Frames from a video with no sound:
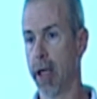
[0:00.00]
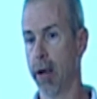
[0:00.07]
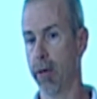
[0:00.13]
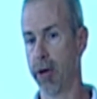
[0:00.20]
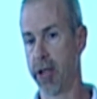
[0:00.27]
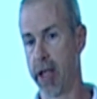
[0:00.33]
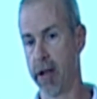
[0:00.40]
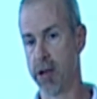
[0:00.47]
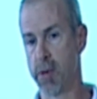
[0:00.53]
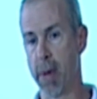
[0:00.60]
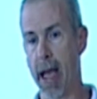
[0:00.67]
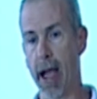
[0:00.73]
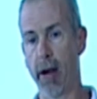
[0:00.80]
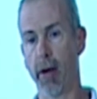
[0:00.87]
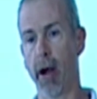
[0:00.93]
which gives
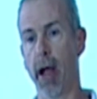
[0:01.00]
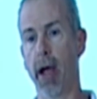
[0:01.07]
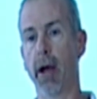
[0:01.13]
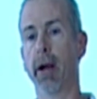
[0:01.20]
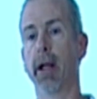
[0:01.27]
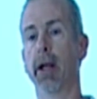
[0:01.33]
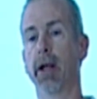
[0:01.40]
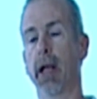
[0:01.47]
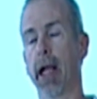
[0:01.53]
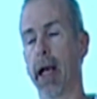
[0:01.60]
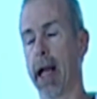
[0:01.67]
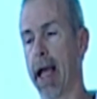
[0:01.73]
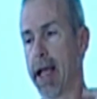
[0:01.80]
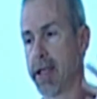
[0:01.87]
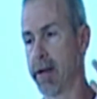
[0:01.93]
background
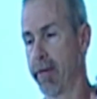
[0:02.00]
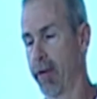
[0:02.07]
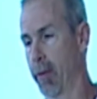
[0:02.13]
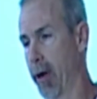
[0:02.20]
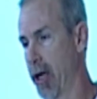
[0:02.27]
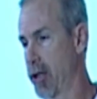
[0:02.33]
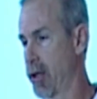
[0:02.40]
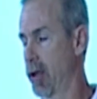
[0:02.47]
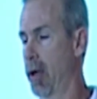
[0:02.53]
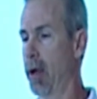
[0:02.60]
and has information